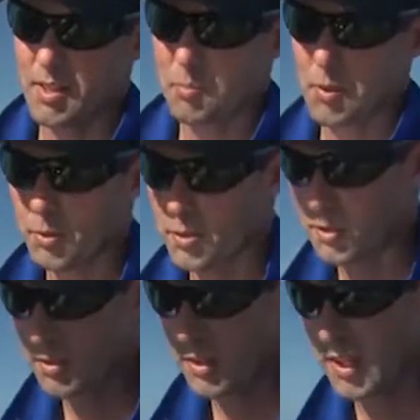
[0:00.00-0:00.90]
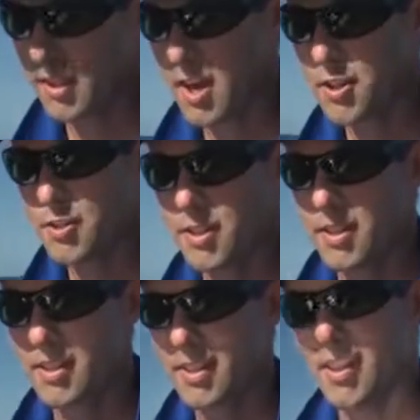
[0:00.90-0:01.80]
pilchards around the ocean
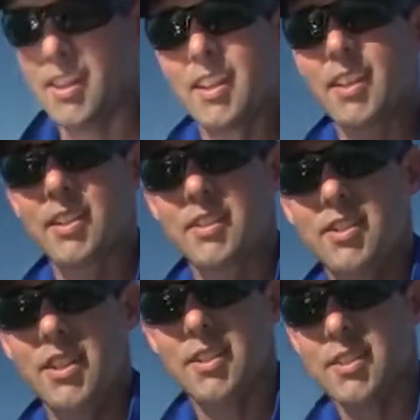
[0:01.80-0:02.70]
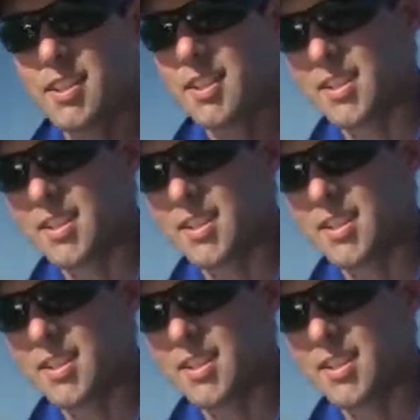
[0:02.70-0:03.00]
consists